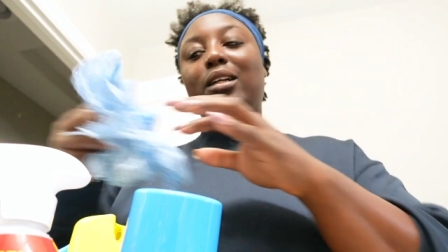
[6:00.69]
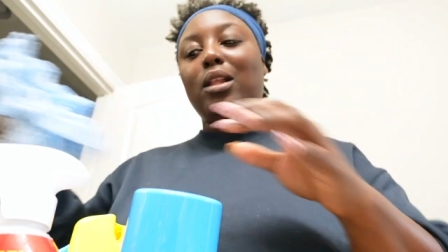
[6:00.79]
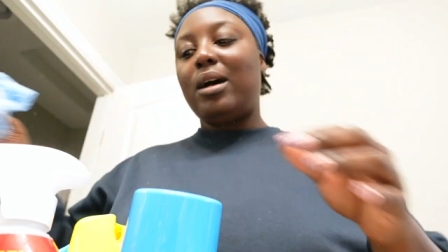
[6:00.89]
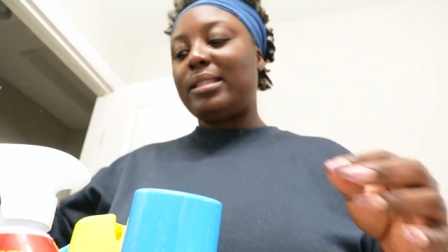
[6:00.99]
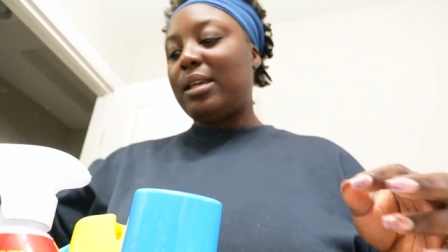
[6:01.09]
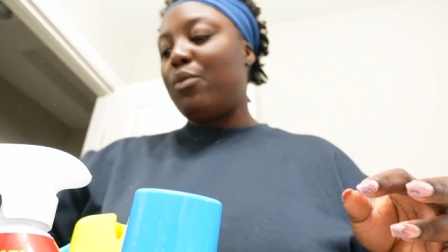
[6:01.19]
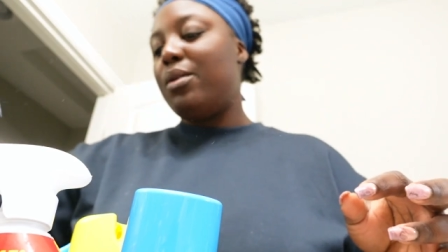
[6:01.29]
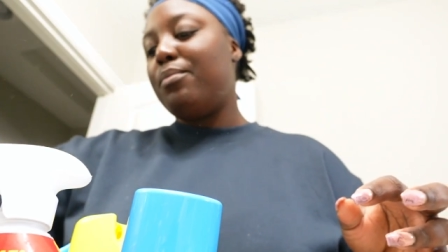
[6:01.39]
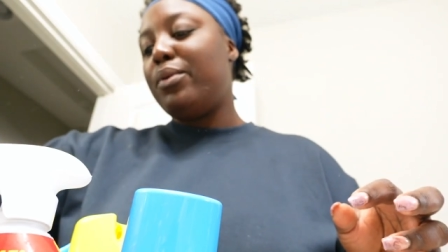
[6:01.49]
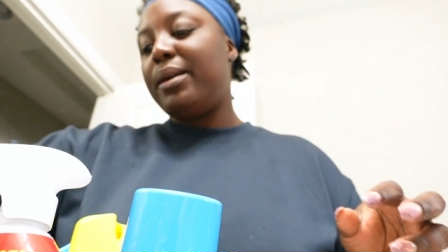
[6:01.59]
cloths at
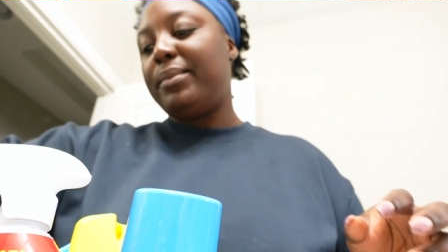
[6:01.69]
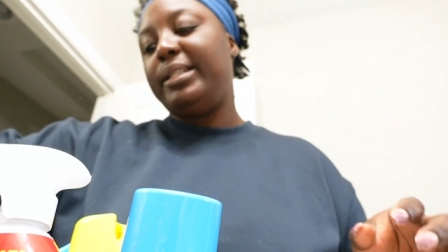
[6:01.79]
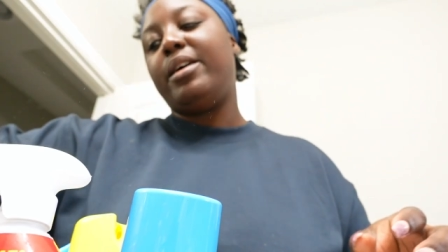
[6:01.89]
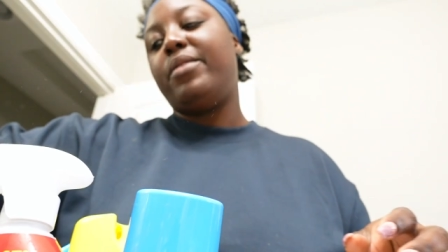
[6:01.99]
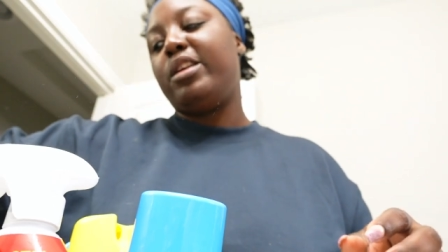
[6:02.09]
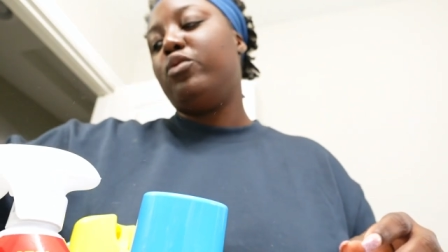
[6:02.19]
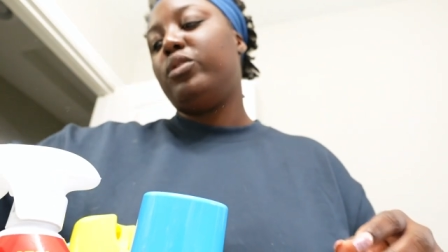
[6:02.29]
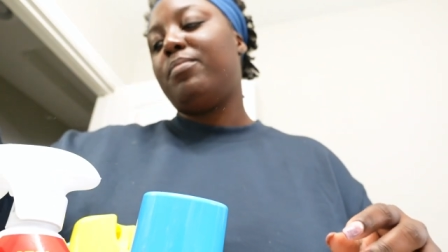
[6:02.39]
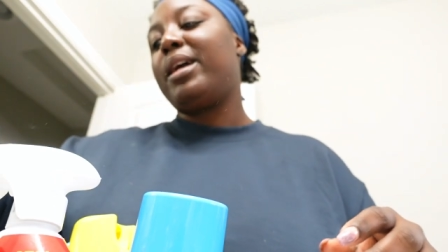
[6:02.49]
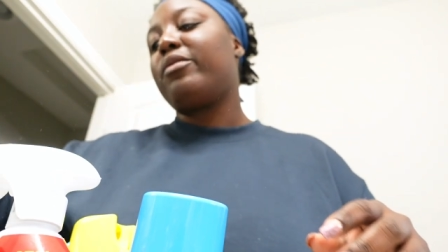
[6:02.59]
one point, but now I
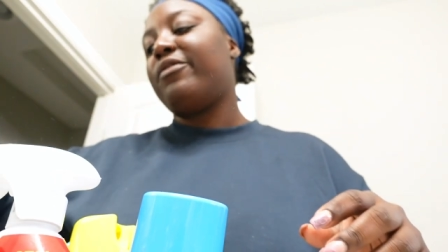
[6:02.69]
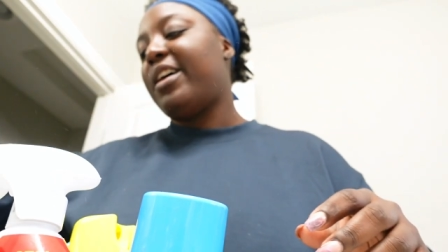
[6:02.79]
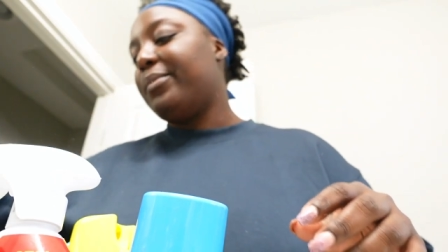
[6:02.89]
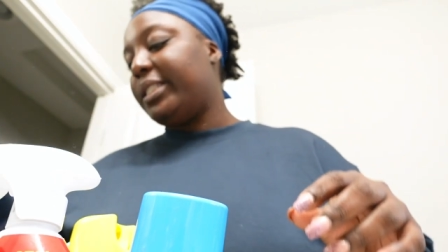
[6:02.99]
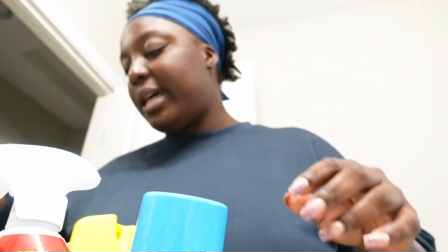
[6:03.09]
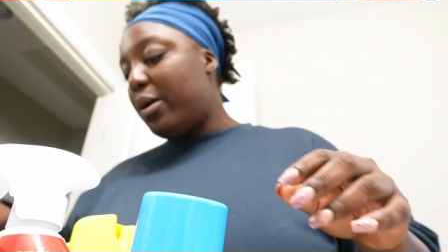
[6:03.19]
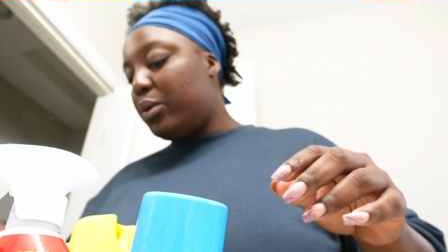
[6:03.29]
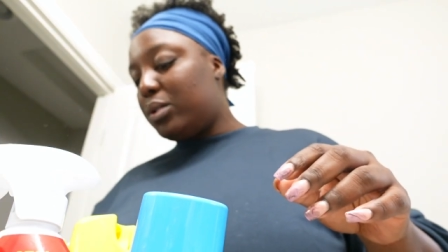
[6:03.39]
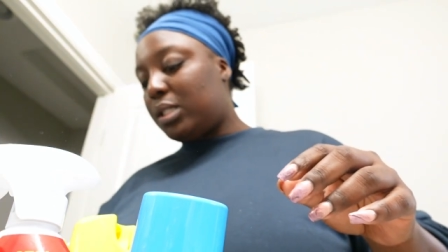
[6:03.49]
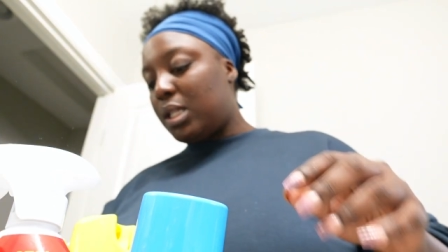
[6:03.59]
use microfiber
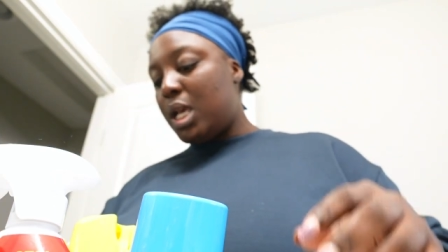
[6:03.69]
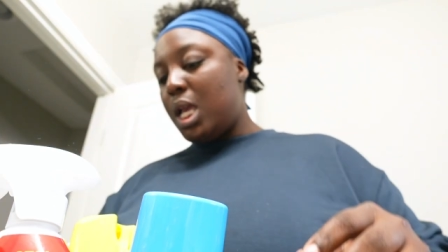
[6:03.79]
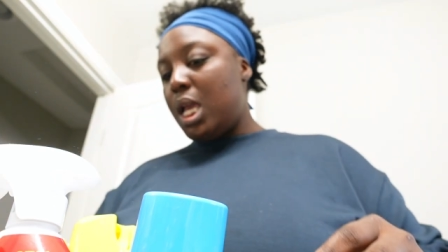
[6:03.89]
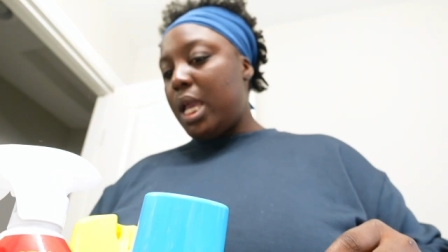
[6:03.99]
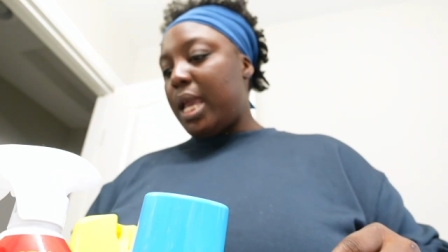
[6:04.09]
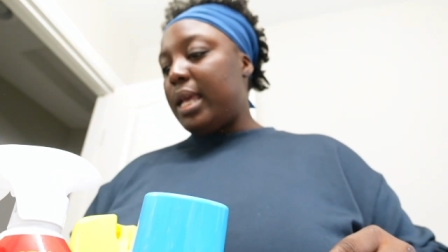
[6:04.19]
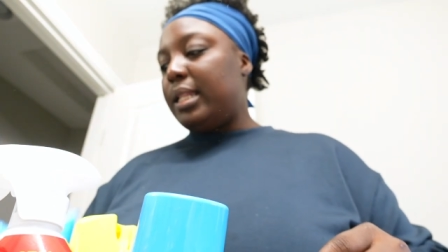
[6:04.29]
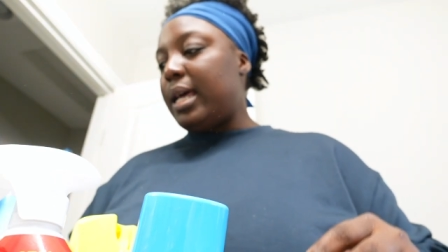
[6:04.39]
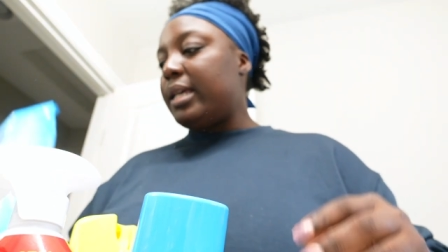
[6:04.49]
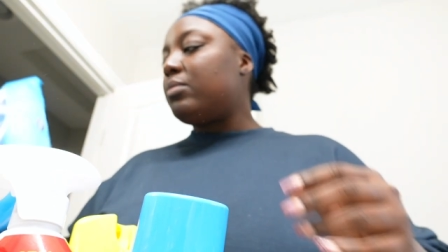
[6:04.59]
towels.
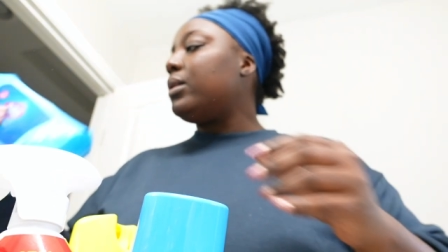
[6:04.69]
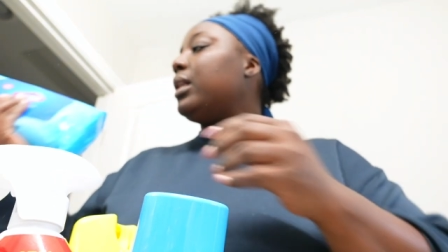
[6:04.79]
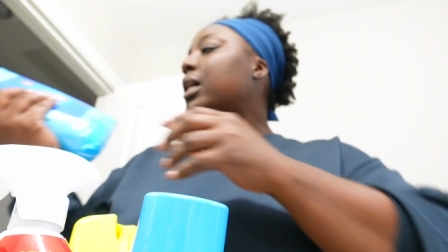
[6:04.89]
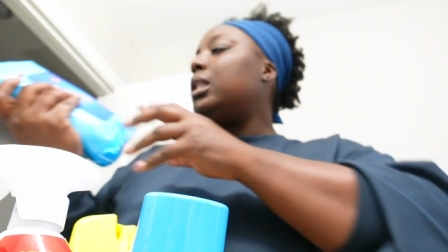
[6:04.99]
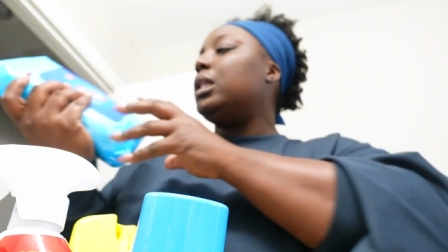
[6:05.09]
And last but not